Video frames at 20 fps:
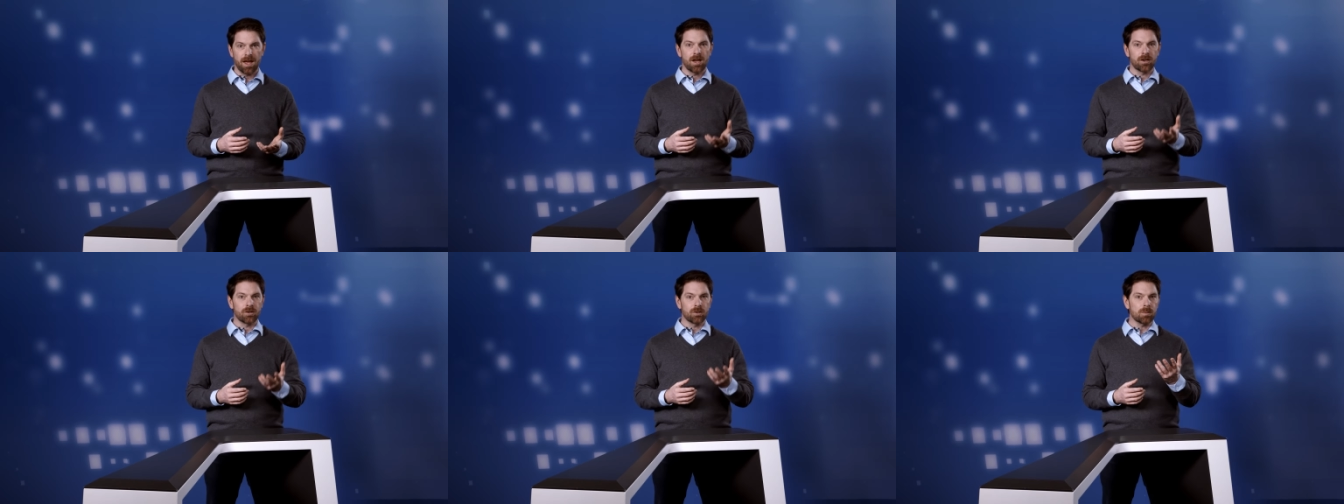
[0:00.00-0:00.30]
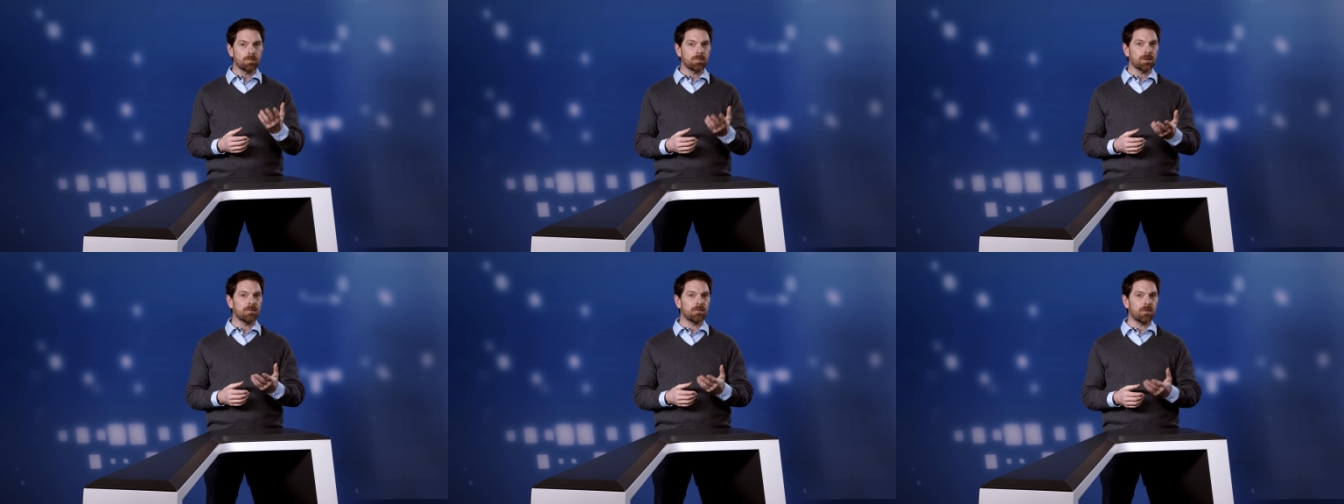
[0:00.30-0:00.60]
Do you
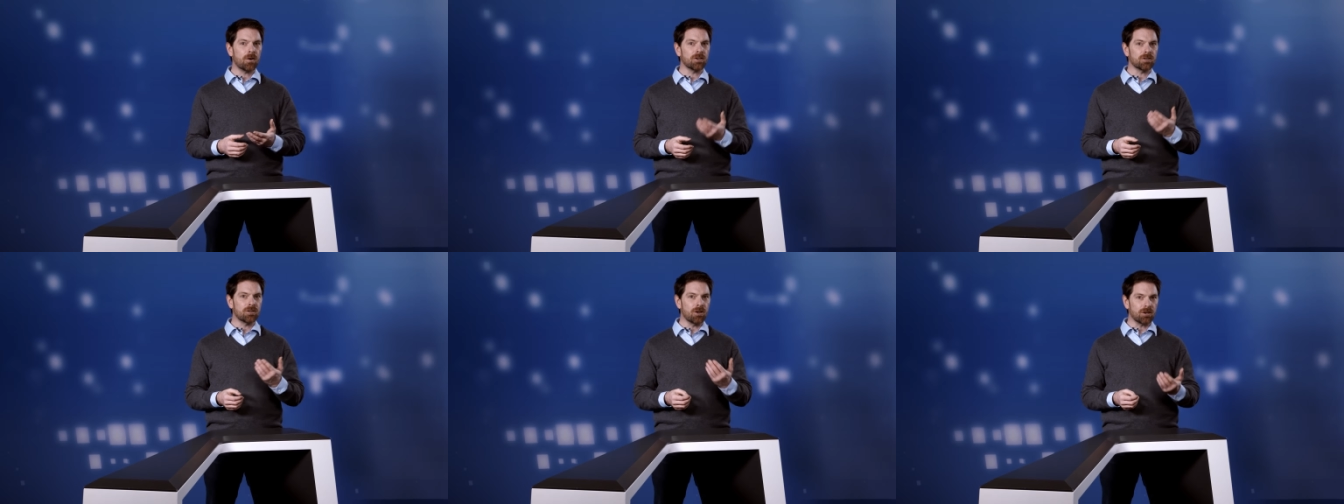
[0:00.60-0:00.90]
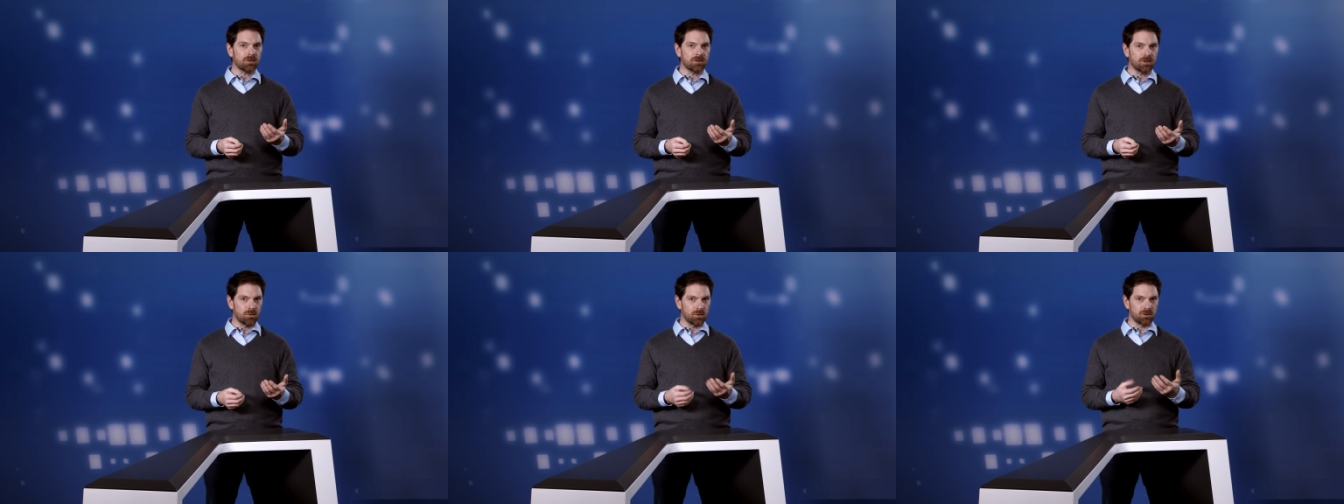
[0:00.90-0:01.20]
prefer a
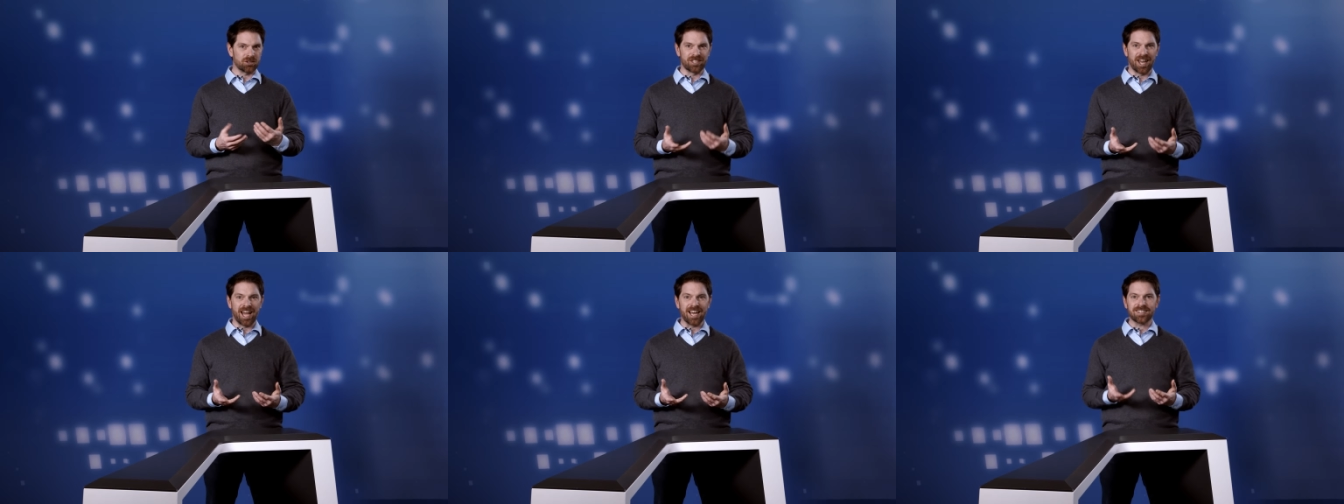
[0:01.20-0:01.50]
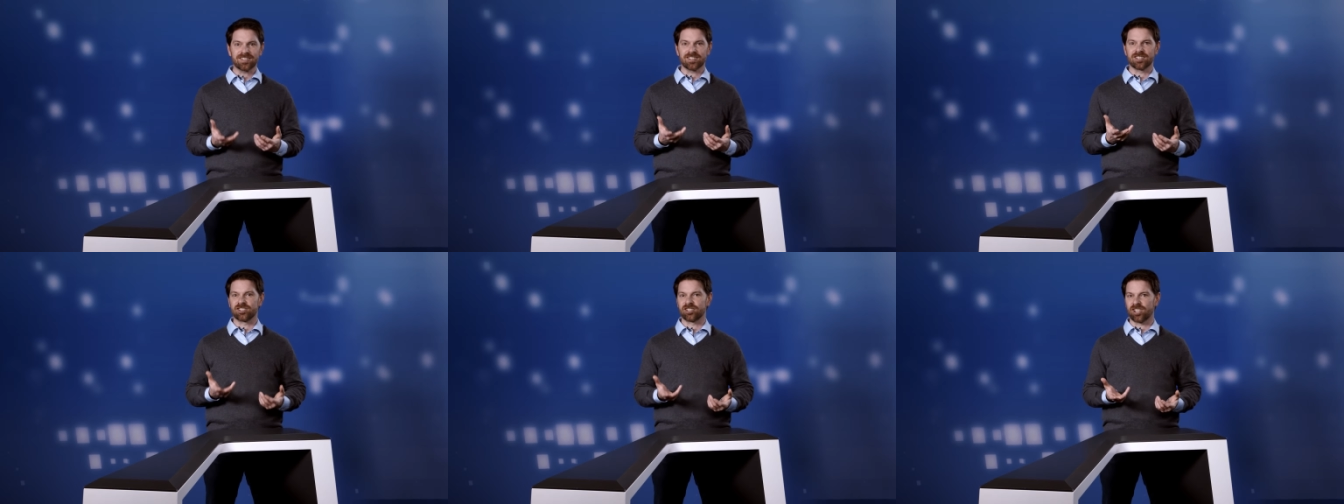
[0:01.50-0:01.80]
doctor who's
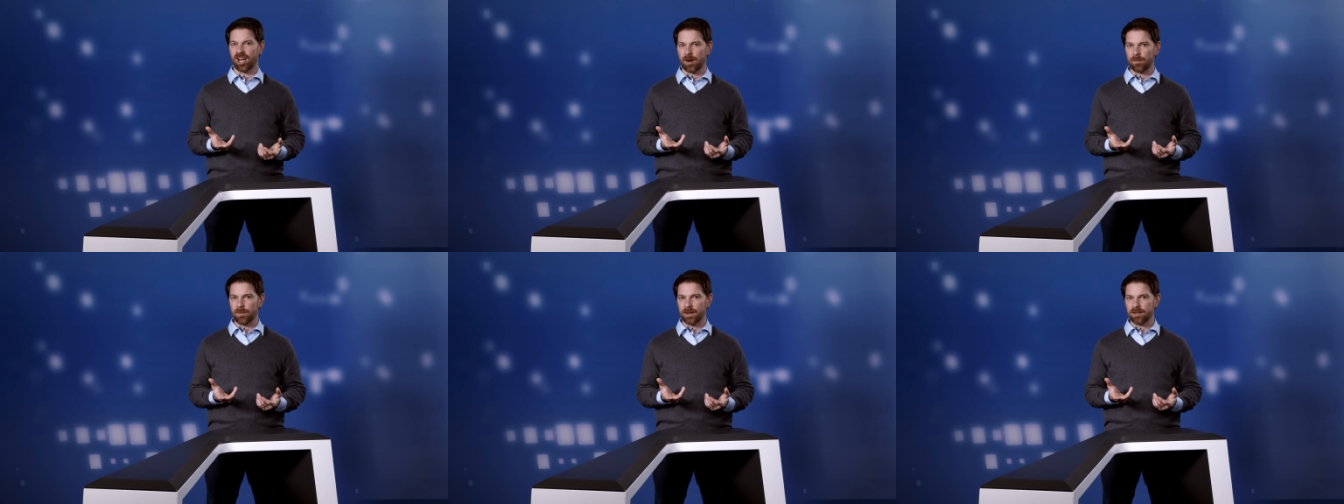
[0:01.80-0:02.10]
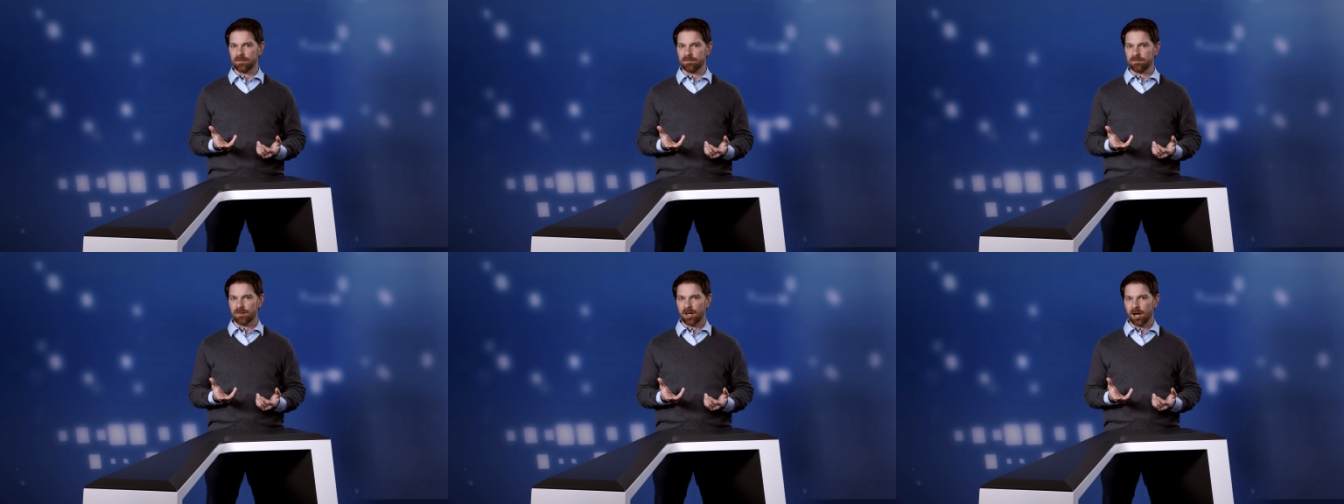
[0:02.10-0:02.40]
nice and
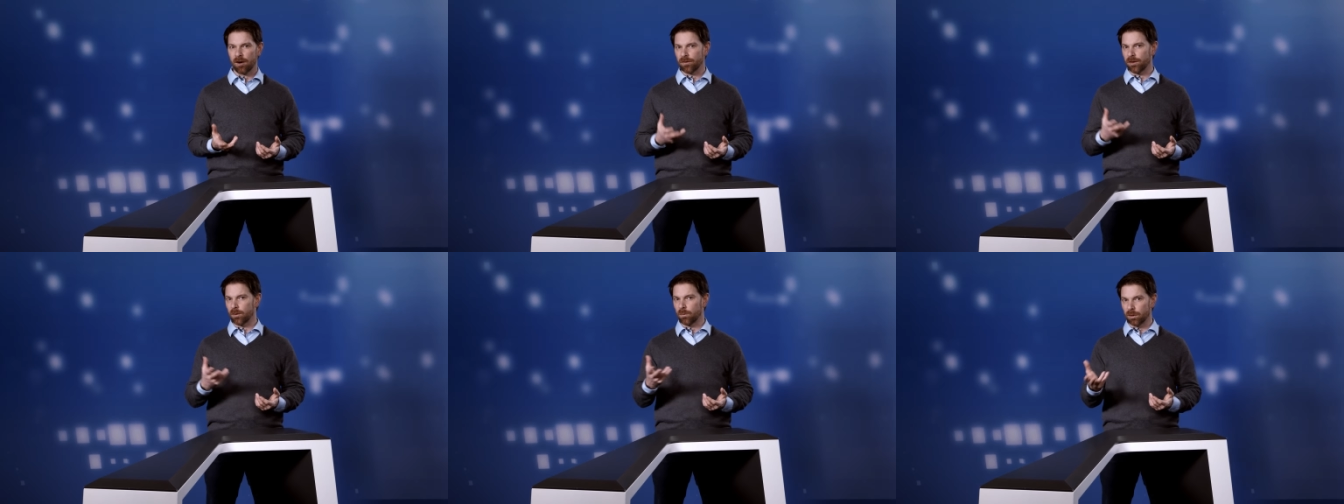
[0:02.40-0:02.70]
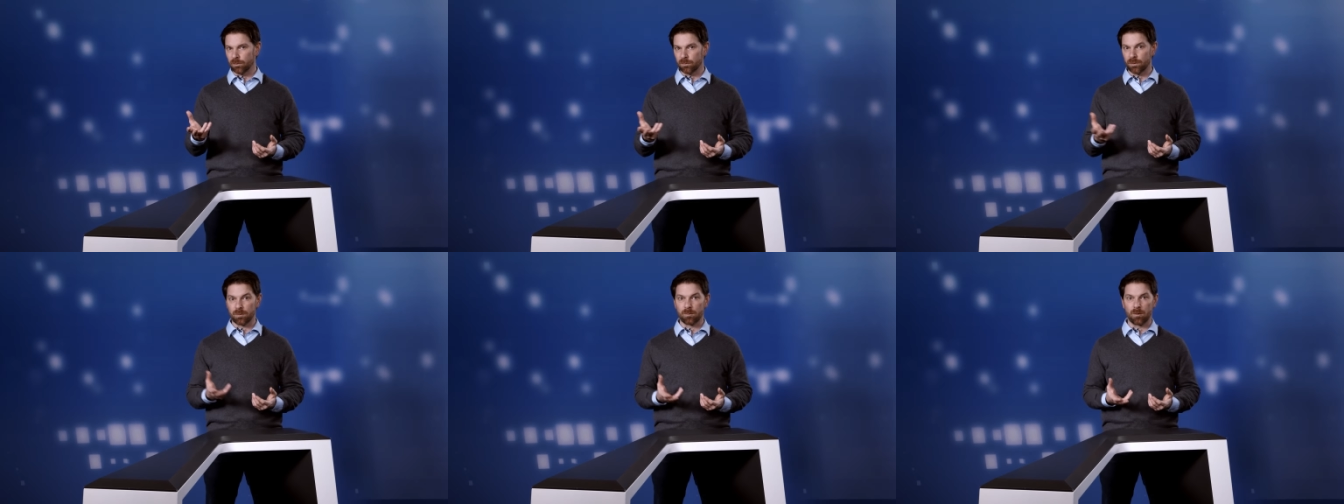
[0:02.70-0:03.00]
charming over the
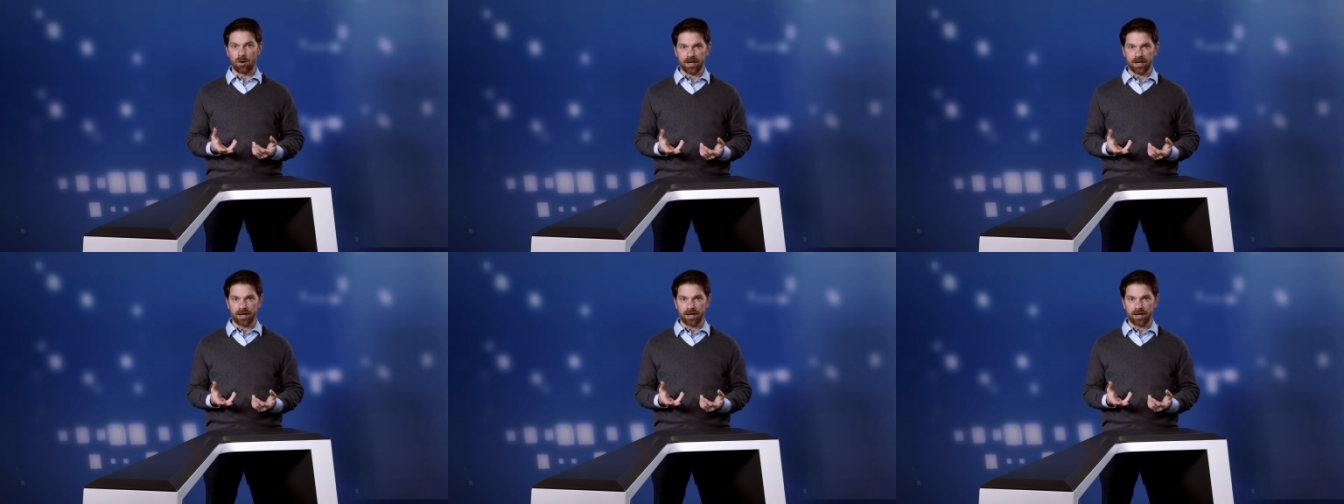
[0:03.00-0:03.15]
one with more